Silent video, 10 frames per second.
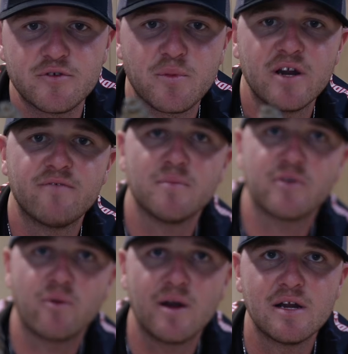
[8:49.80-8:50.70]
spraying from
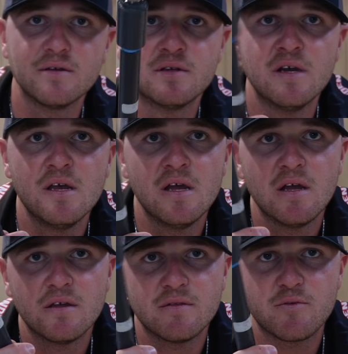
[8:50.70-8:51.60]
the ground,
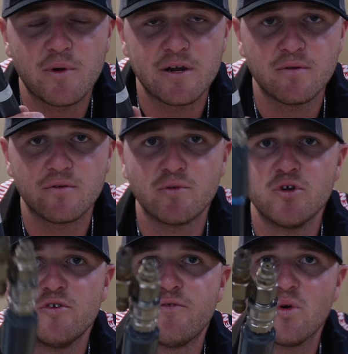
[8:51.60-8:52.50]
spraying on a
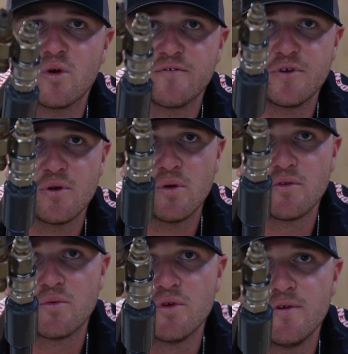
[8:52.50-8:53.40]
roof, or if you're on
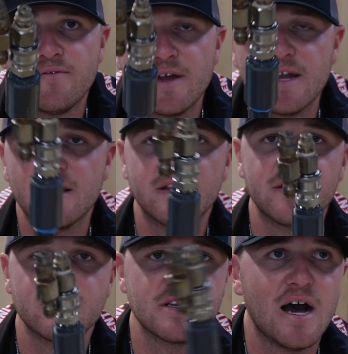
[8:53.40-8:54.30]
the roof and
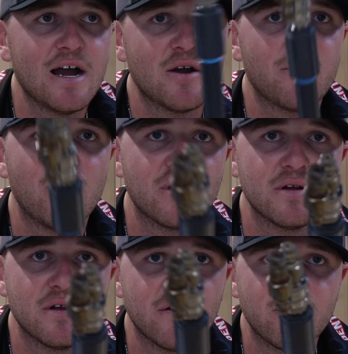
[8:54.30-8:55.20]
there's a higher
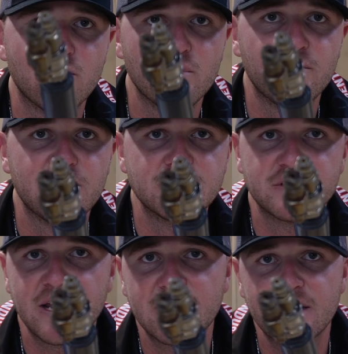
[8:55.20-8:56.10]
part of the roof that you
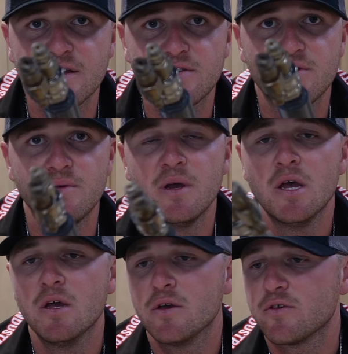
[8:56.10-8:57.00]
can't get to,
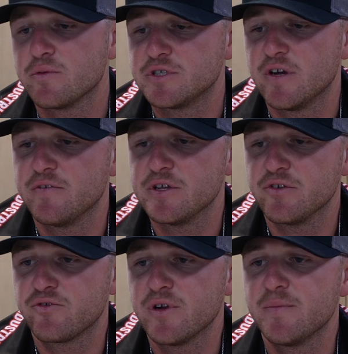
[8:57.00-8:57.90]
switch over to
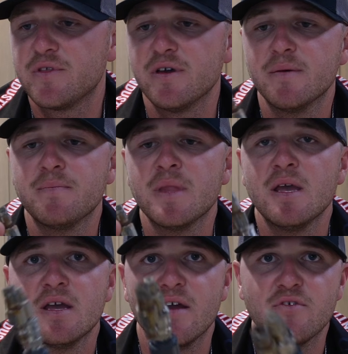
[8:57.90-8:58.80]
your stream tip.
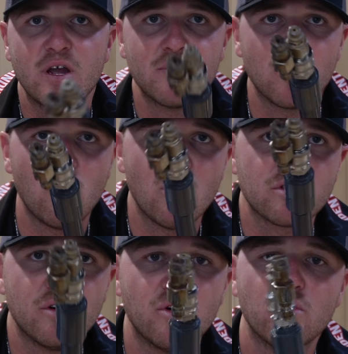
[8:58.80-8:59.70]
If you're able to
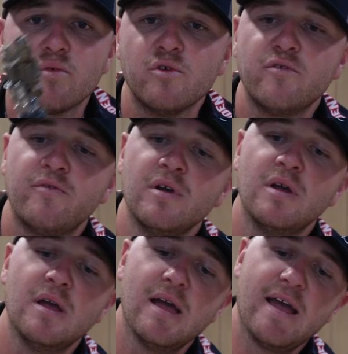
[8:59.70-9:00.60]
walk the whole roof
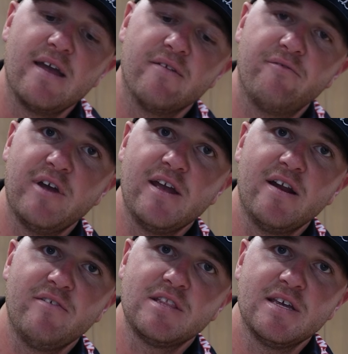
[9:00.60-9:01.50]
and fan
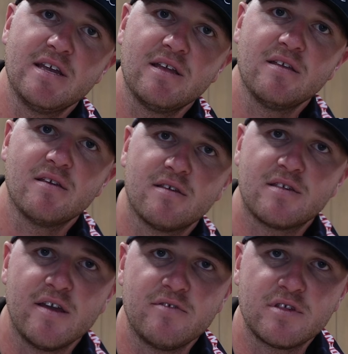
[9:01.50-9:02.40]
everything,
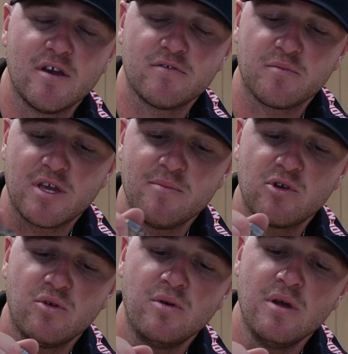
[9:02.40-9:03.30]
save yourself some
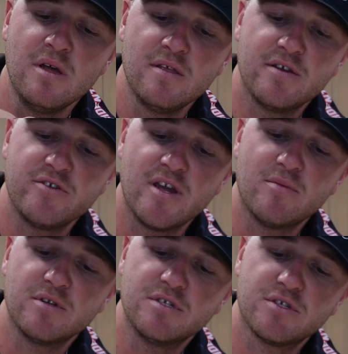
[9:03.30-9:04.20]
chemical, and you're
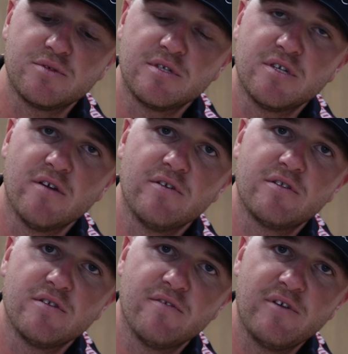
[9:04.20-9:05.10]
able to just switch over
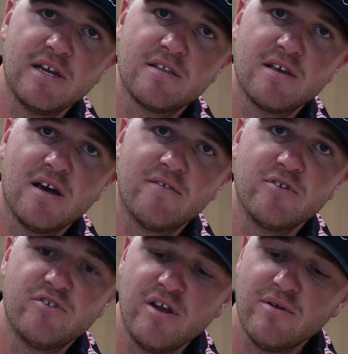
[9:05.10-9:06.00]
to the fan side of
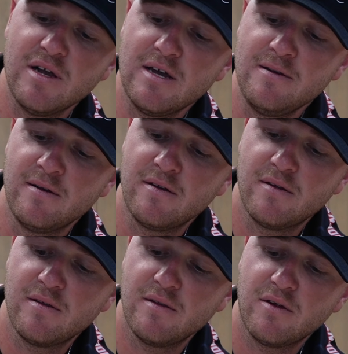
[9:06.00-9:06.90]
your J-rod,
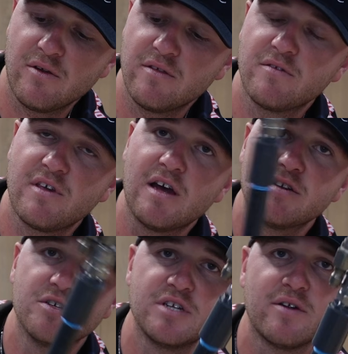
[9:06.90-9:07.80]
or the side
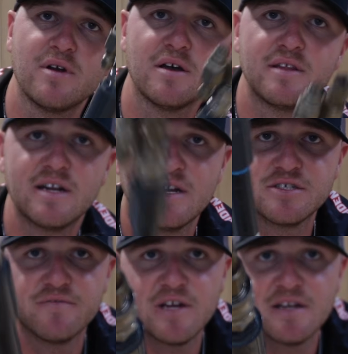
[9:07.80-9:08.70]
of your J-rod that
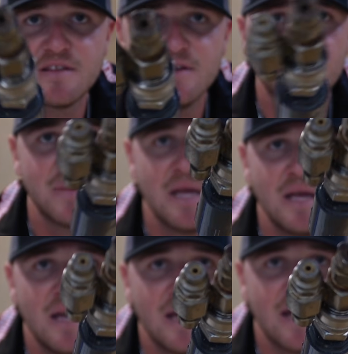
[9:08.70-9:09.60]
has your fan tip,
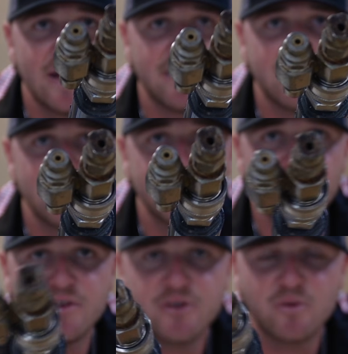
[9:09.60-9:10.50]
and there you
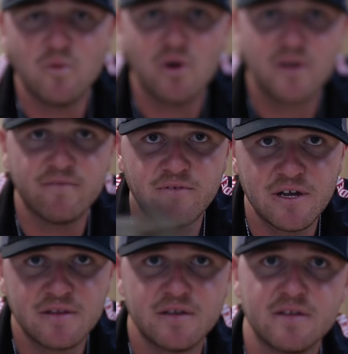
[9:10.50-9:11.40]
go. You can walk and
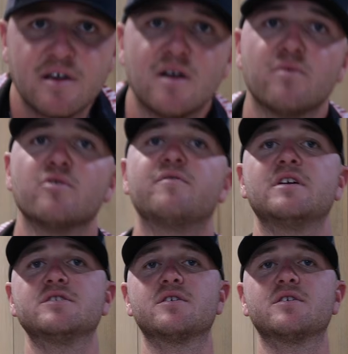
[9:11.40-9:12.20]
fan the entire roof as you're